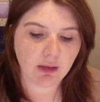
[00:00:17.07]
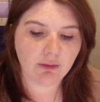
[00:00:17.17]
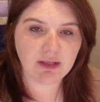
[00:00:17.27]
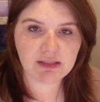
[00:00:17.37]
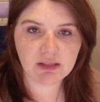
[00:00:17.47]

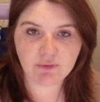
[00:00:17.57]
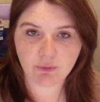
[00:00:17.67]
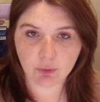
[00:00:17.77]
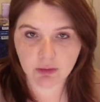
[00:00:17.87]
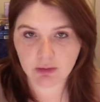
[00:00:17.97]
this is
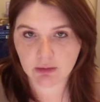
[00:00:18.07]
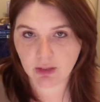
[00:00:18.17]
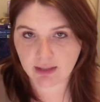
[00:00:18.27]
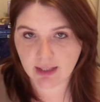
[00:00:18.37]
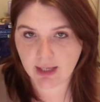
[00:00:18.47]
for,
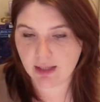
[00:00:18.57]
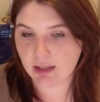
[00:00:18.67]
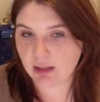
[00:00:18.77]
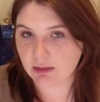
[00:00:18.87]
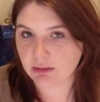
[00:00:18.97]

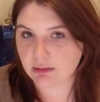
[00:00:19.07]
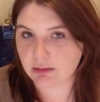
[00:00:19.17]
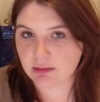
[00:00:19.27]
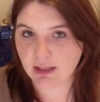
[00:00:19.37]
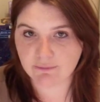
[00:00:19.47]
again,
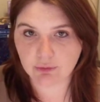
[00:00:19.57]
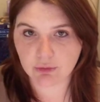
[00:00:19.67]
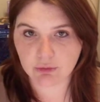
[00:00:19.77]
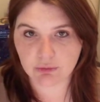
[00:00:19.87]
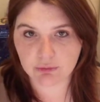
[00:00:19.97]

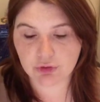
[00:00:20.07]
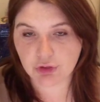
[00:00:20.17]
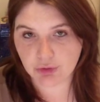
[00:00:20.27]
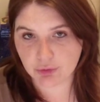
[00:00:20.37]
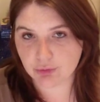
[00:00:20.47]
level
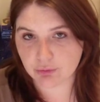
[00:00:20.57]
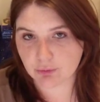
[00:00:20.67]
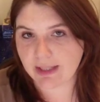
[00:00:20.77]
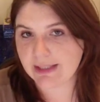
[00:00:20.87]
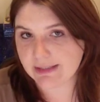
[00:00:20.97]
2,
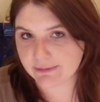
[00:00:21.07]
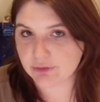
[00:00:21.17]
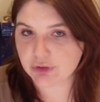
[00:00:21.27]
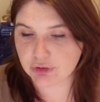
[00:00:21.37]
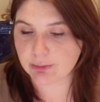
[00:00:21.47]
Reiki
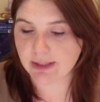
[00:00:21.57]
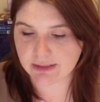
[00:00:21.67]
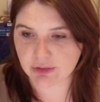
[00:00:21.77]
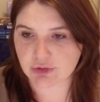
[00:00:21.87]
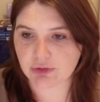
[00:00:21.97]
level 2
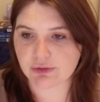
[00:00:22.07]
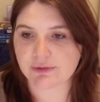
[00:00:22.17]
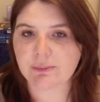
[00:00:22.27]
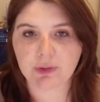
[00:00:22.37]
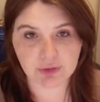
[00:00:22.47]
practitioners,
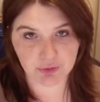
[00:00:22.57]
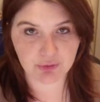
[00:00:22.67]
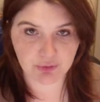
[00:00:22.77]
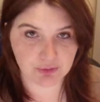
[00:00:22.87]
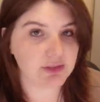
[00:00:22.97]
because you
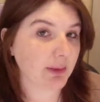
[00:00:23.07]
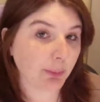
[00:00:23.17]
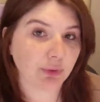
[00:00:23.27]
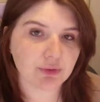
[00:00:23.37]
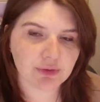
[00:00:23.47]
use
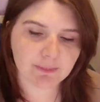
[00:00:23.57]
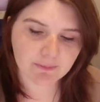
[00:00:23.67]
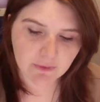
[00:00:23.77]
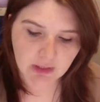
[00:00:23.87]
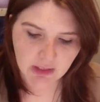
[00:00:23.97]
symbols
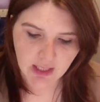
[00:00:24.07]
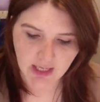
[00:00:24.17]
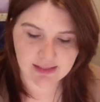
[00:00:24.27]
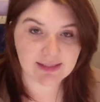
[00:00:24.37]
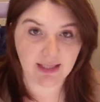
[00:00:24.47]

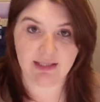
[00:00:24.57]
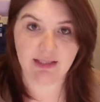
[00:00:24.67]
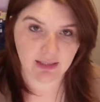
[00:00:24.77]
and sending